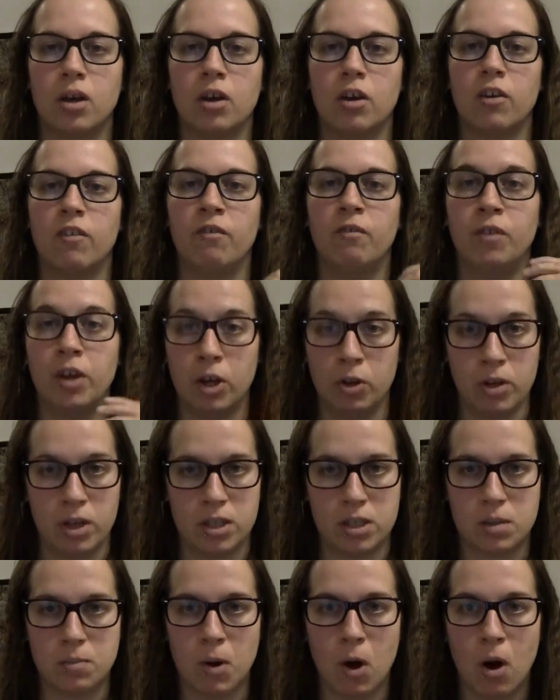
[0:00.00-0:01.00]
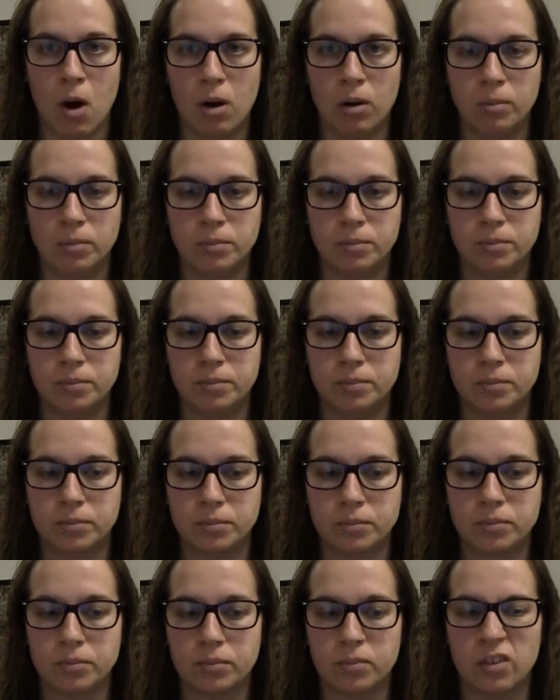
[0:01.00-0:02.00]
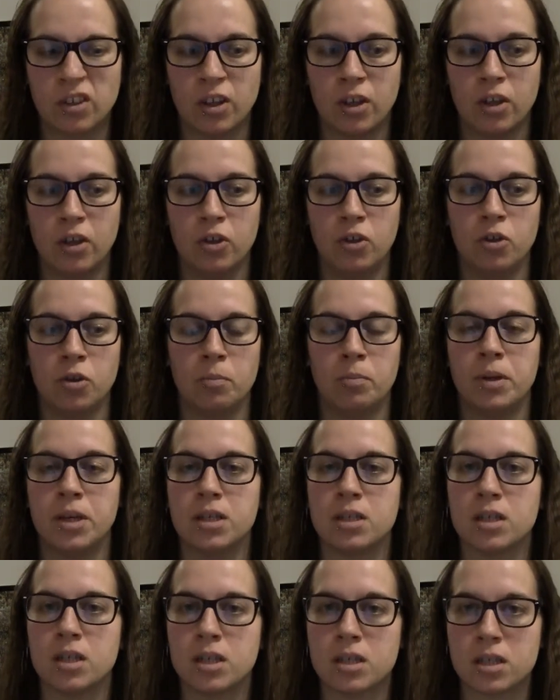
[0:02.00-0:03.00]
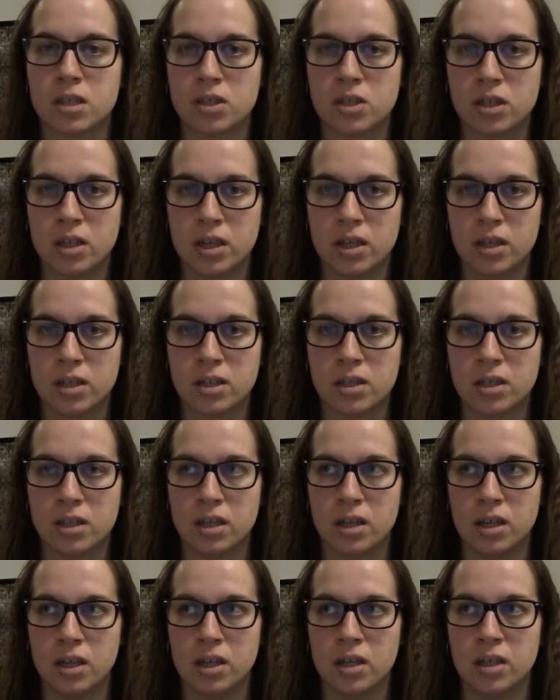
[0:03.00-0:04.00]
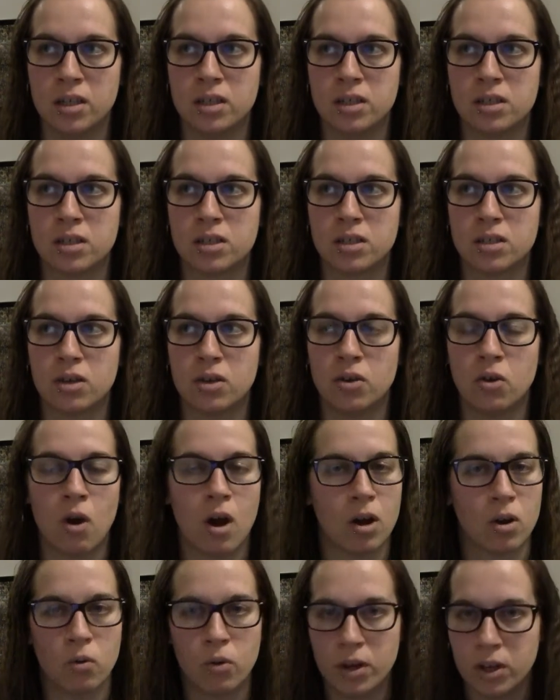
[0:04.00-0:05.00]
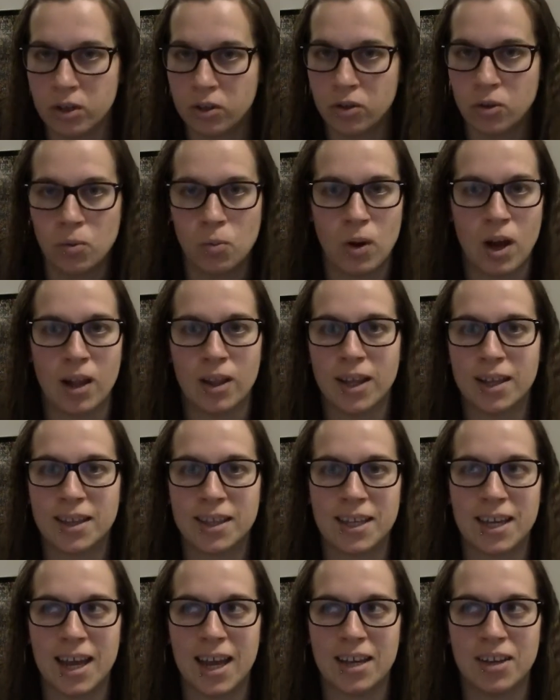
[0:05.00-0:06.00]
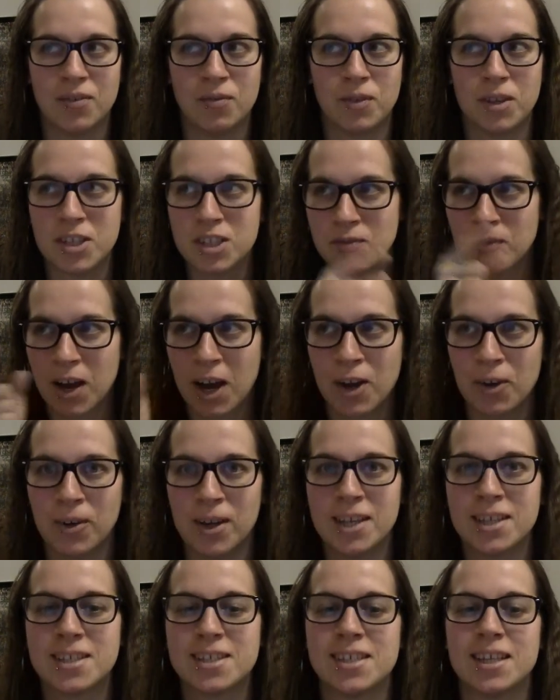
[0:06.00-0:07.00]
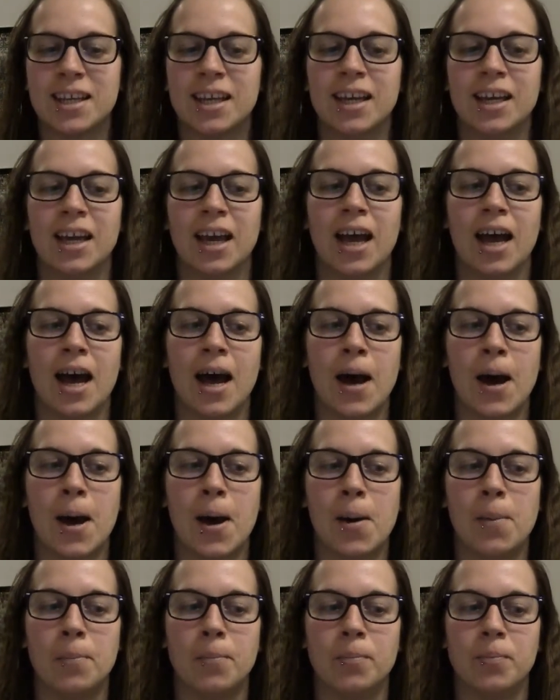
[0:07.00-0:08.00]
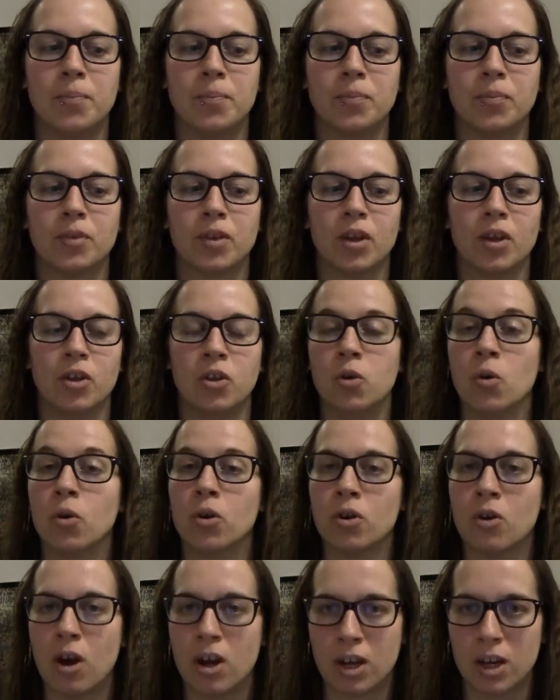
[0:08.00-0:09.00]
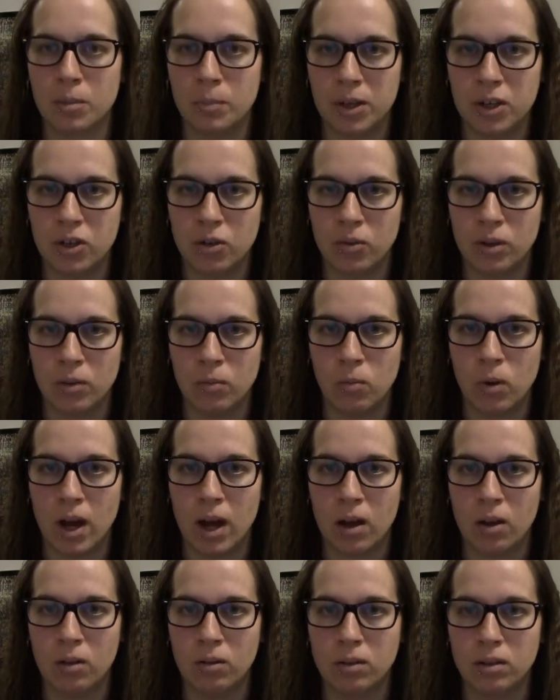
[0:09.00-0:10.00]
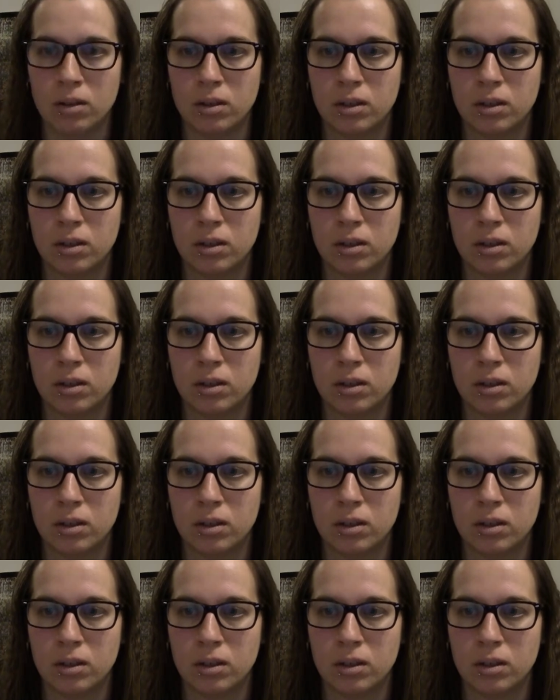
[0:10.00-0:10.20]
very small. Your business is not going to do well at the end of this virus. You're not going to be doing well